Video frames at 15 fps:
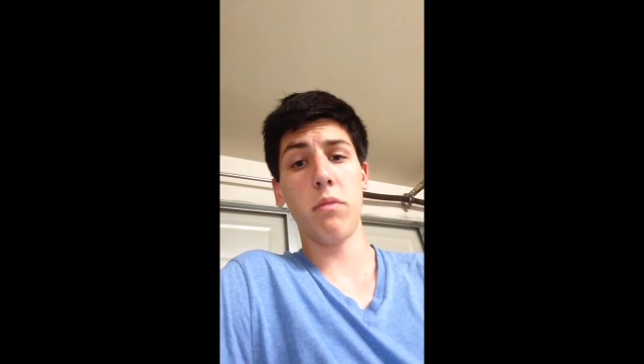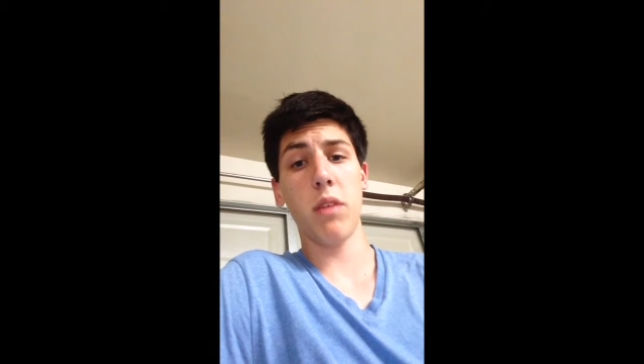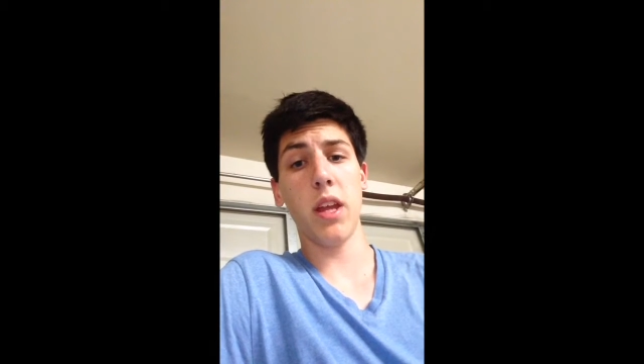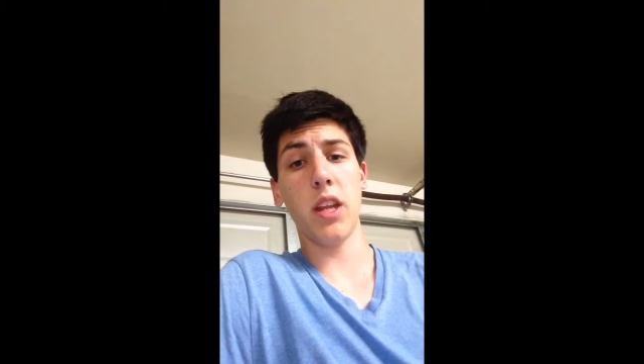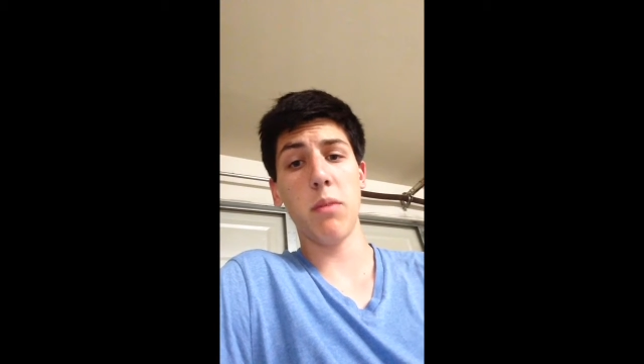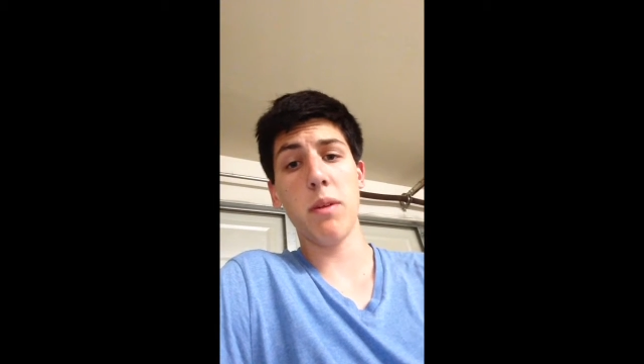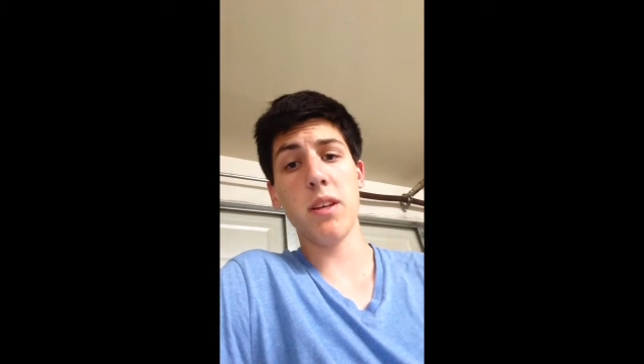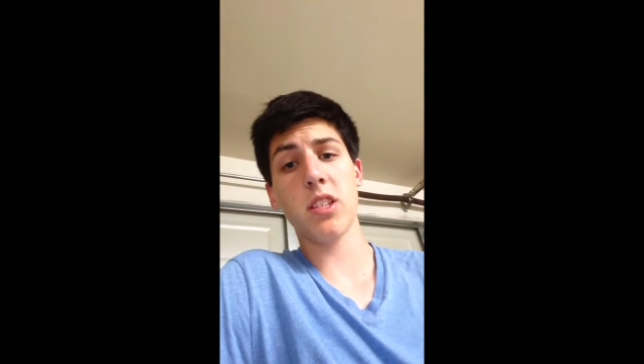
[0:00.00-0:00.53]

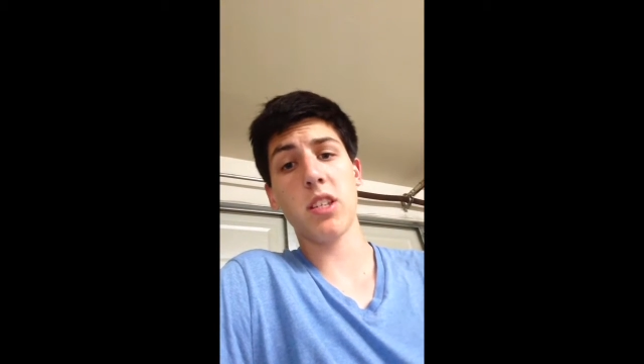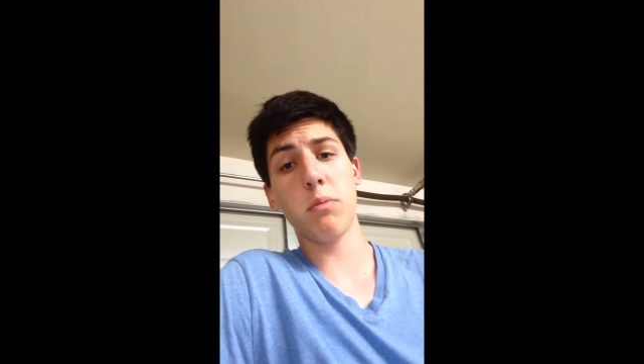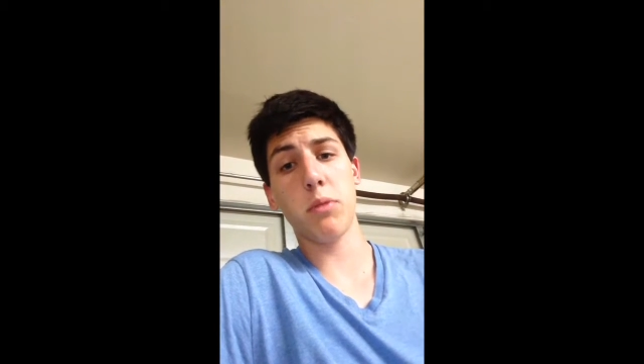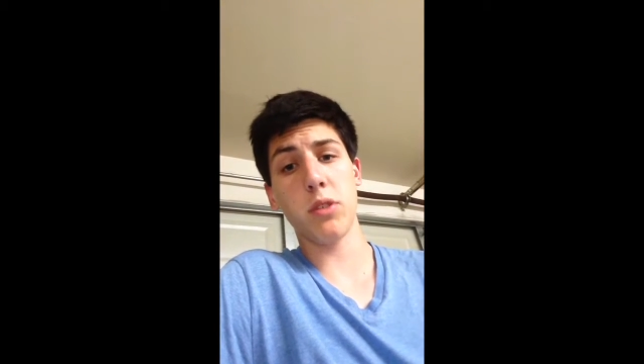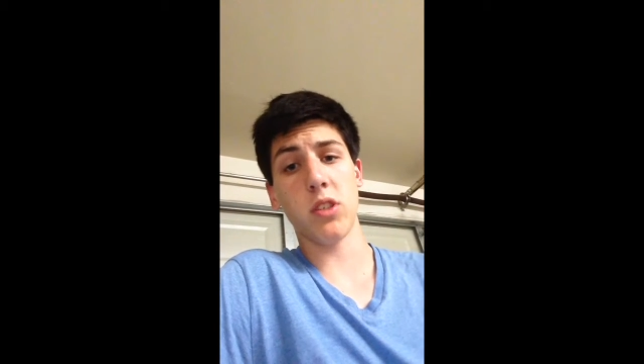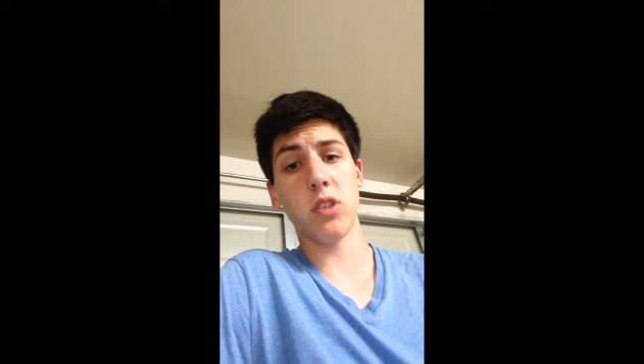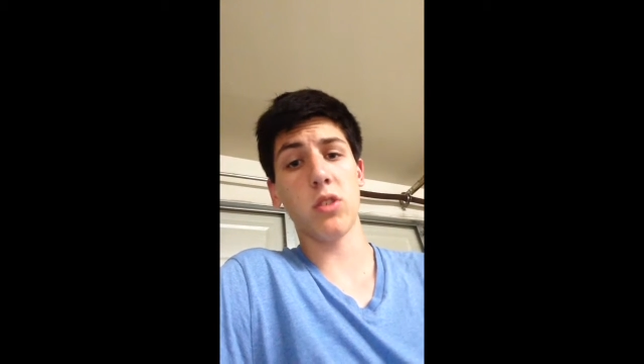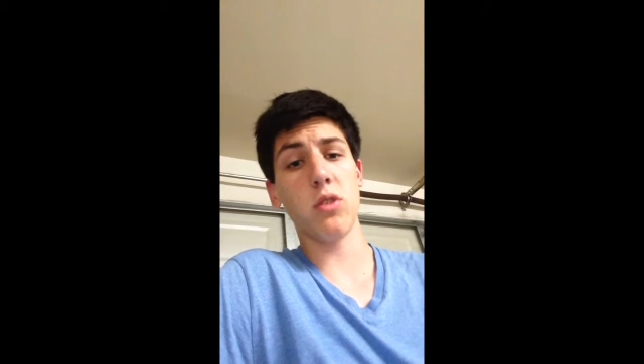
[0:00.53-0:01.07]
and you basically
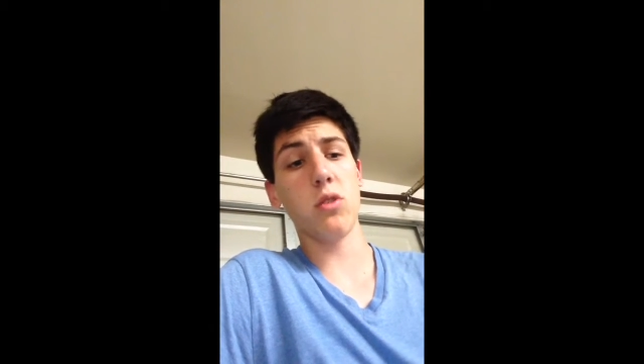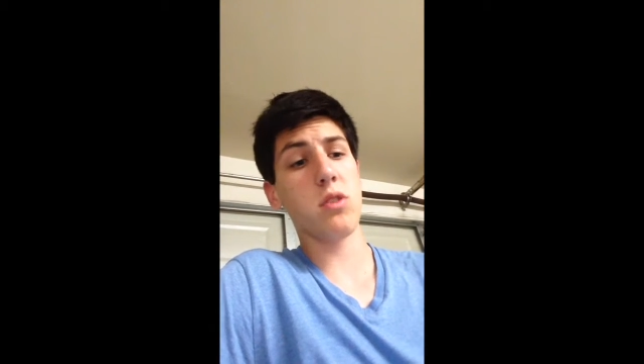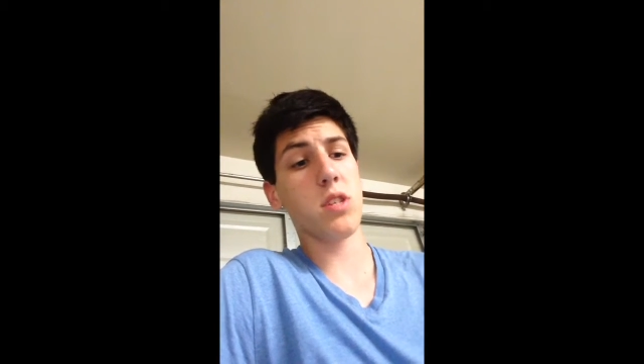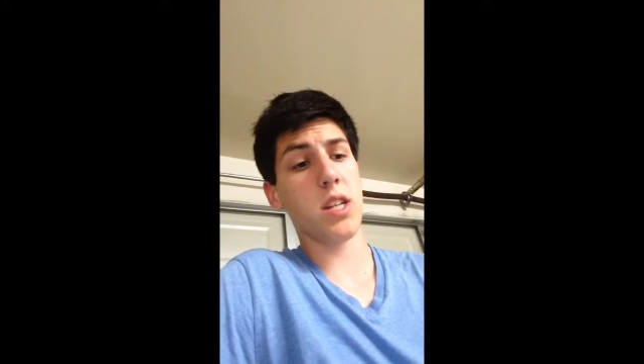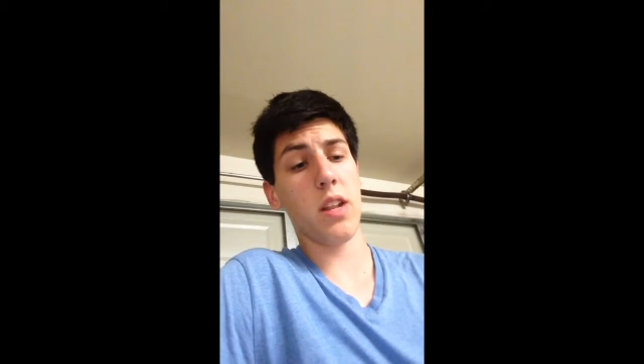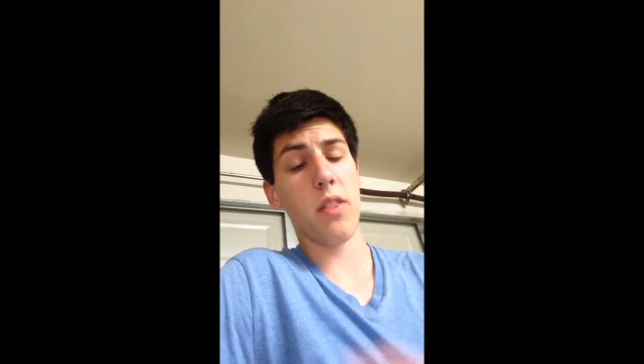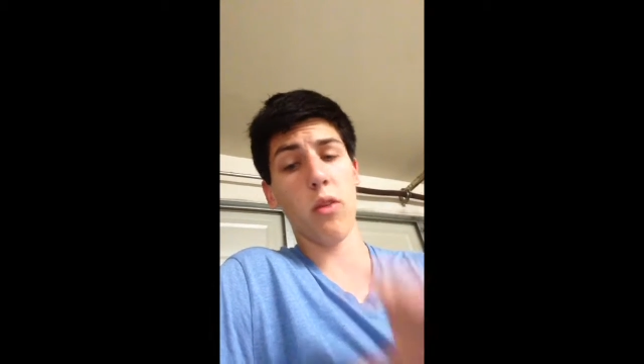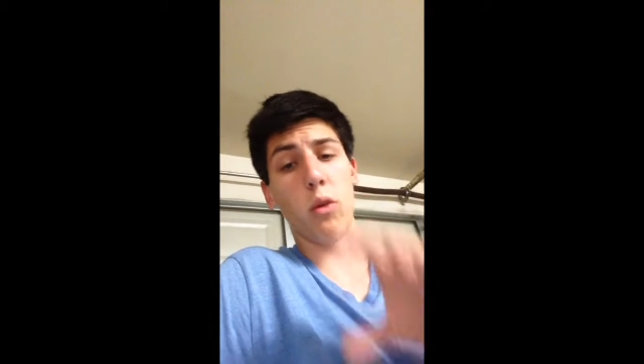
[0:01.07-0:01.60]
put screws
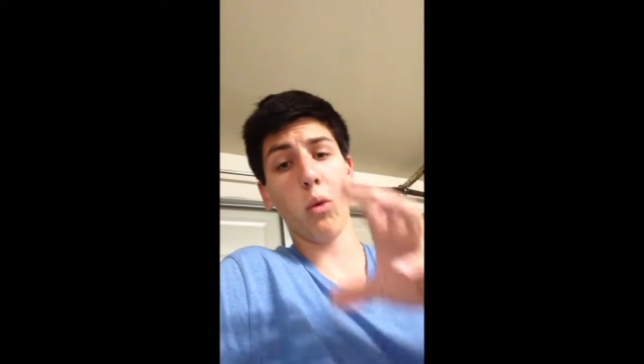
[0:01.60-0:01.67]
in and the